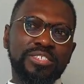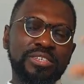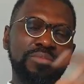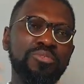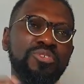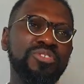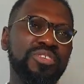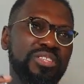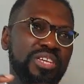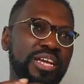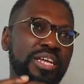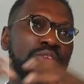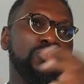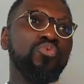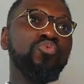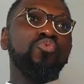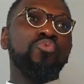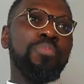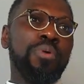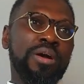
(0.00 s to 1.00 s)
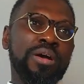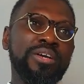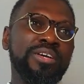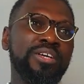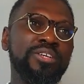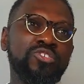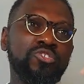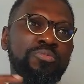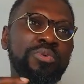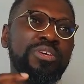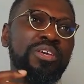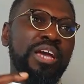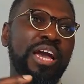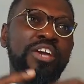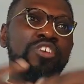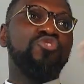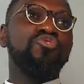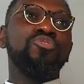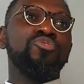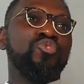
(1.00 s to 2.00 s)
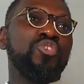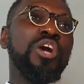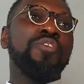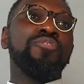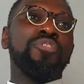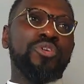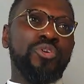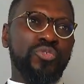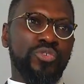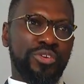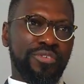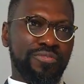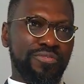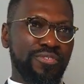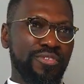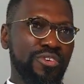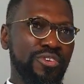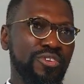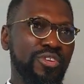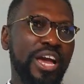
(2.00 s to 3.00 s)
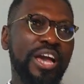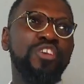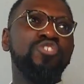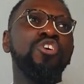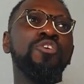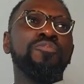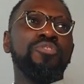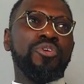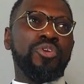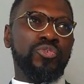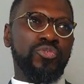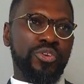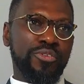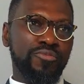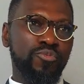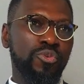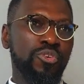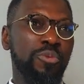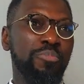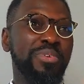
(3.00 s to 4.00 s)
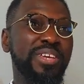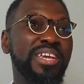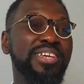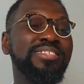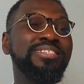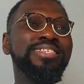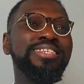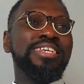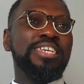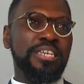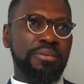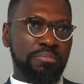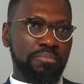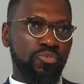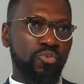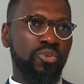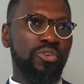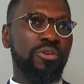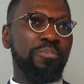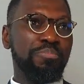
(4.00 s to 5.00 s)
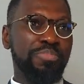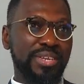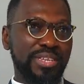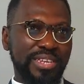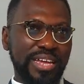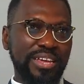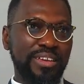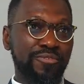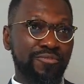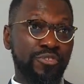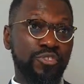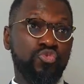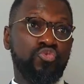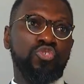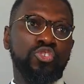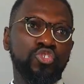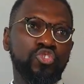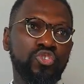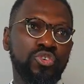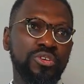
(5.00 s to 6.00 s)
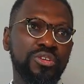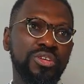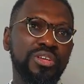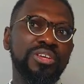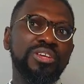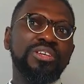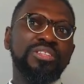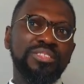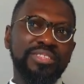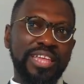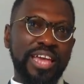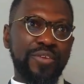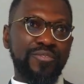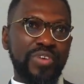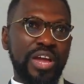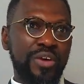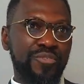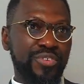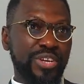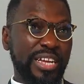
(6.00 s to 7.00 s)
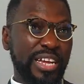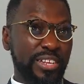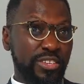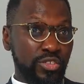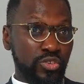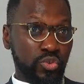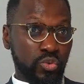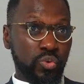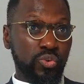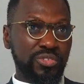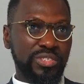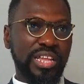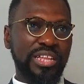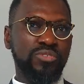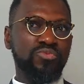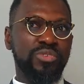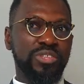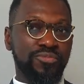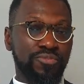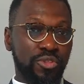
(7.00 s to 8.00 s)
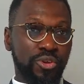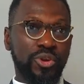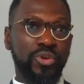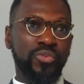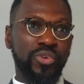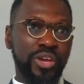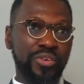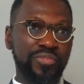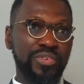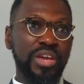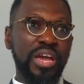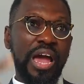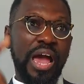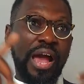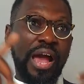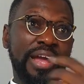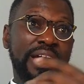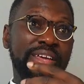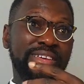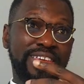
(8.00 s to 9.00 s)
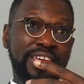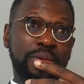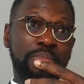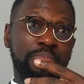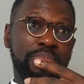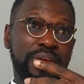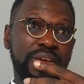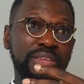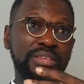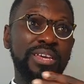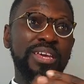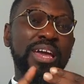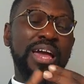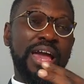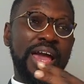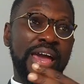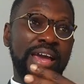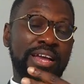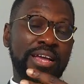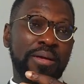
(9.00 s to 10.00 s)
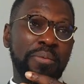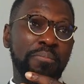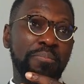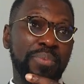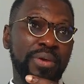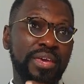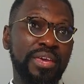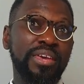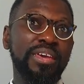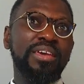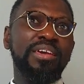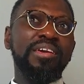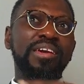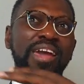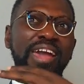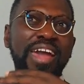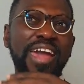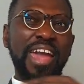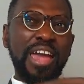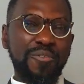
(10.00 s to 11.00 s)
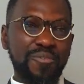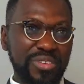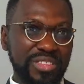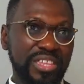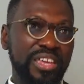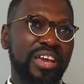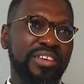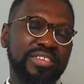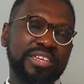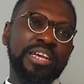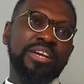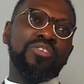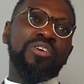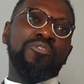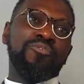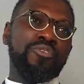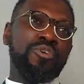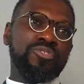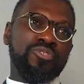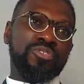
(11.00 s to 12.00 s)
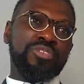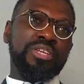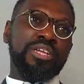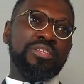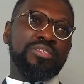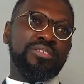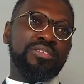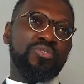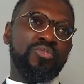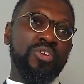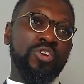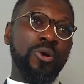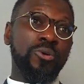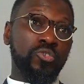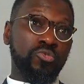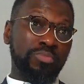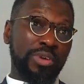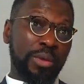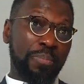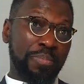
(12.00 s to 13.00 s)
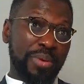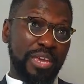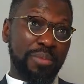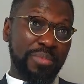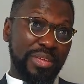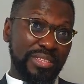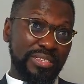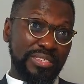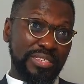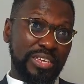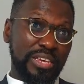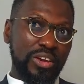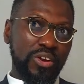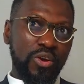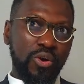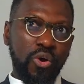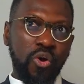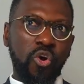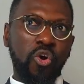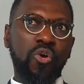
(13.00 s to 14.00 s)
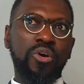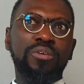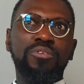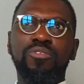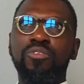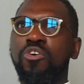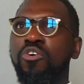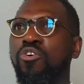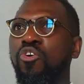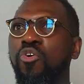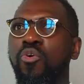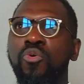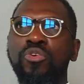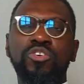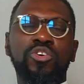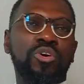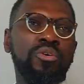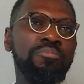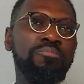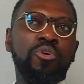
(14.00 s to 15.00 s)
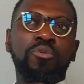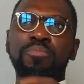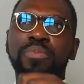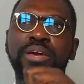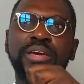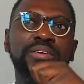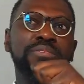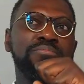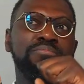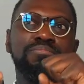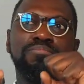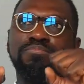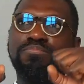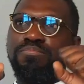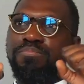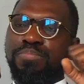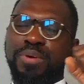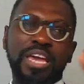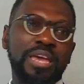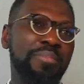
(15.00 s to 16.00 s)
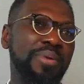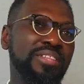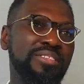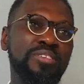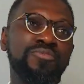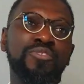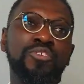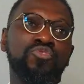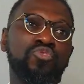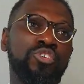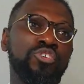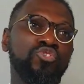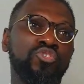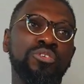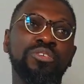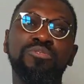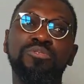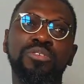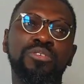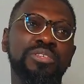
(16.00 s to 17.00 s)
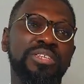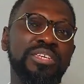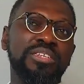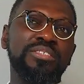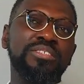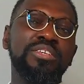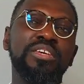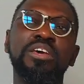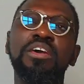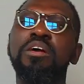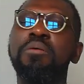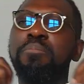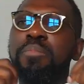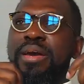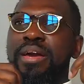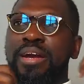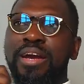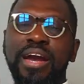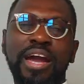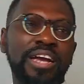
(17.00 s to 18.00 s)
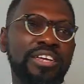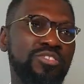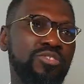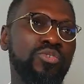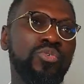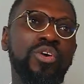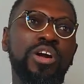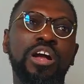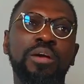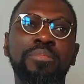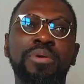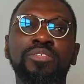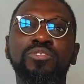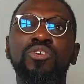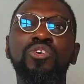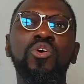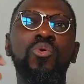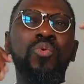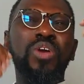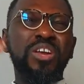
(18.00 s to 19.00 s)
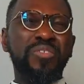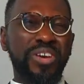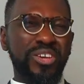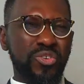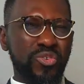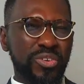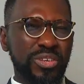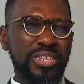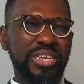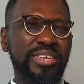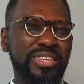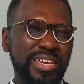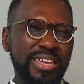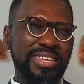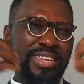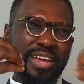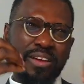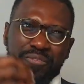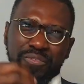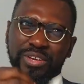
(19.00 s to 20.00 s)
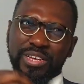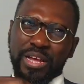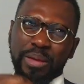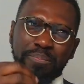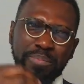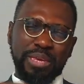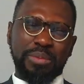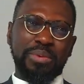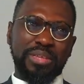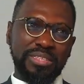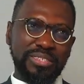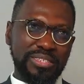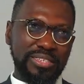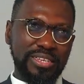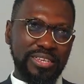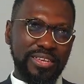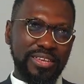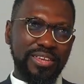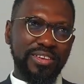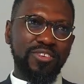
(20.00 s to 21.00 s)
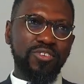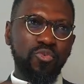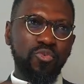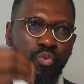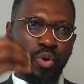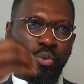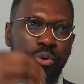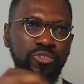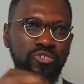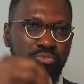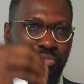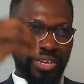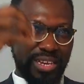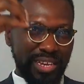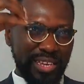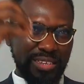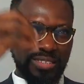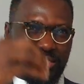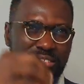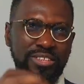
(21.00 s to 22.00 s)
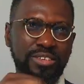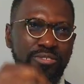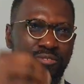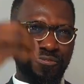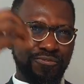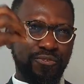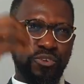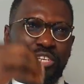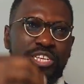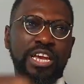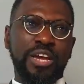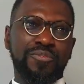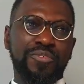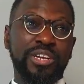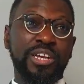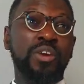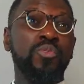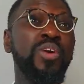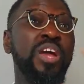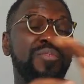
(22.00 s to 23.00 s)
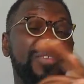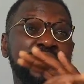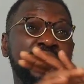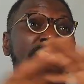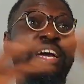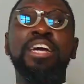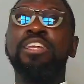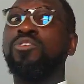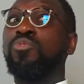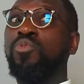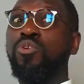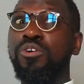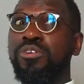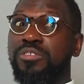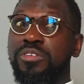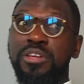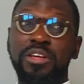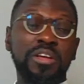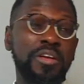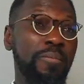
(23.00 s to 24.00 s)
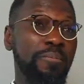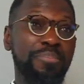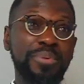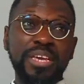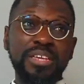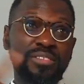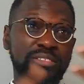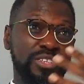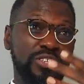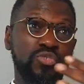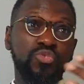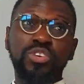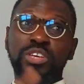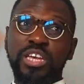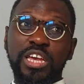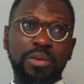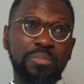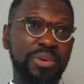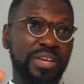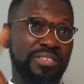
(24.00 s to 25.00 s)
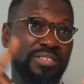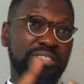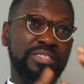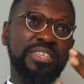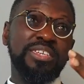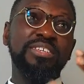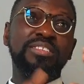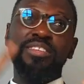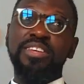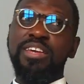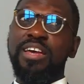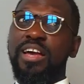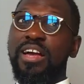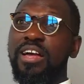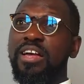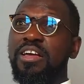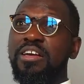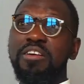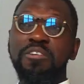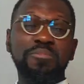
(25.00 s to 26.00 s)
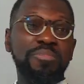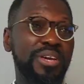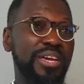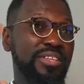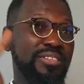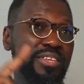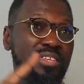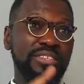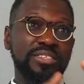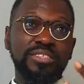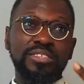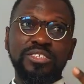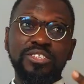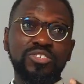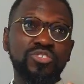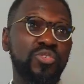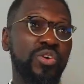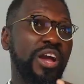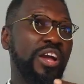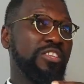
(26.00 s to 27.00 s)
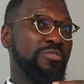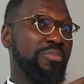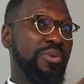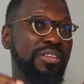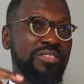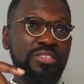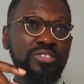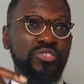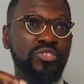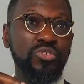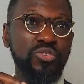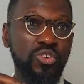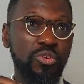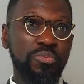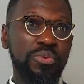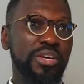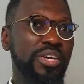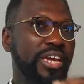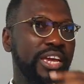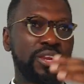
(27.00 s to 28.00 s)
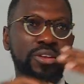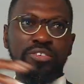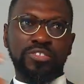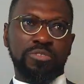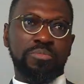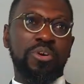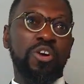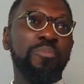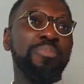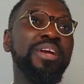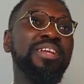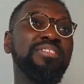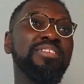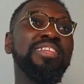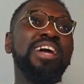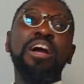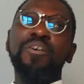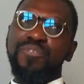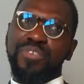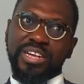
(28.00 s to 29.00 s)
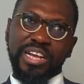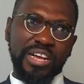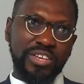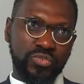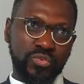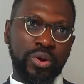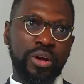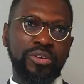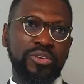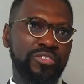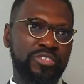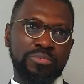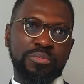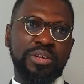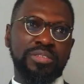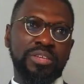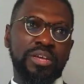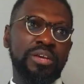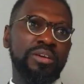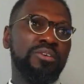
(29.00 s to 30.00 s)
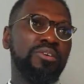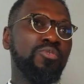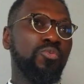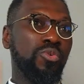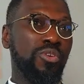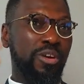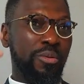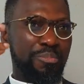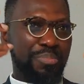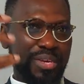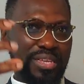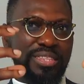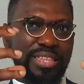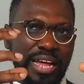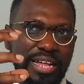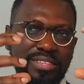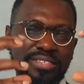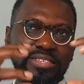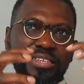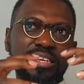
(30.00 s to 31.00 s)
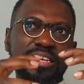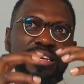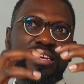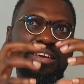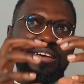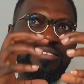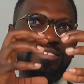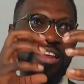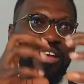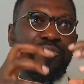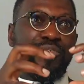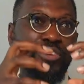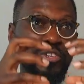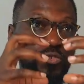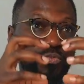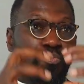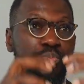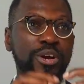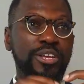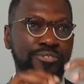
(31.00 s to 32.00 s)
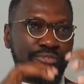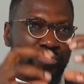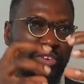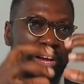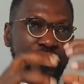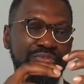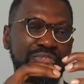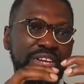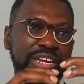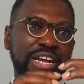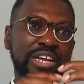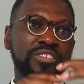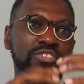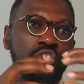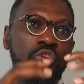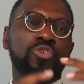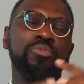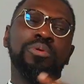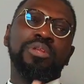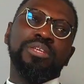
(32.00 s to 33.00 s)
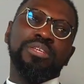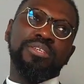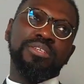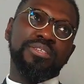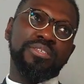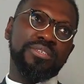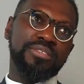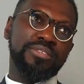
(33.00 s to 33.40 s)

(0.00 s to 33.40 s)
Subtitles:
same way you said that Uber, it should be are you a Flutterwave? Wanna be a skip, wanna be that infrastructure that every African knows that with Flutterwave I can get paid, I can pay. Everything here, like I love, of course, on that. But it goes to my payments, or my payments infrastructure needs, my cash requirements, whatever you need in Africa, payments. We want to make it easy for the Africa, wherever they are in the world, be it in the UK, be it in India, be it in the US, be it in Europe, it doesn't matter, or be it in Africa as well, it doesn't matter. All of be that reference point for Africa's people.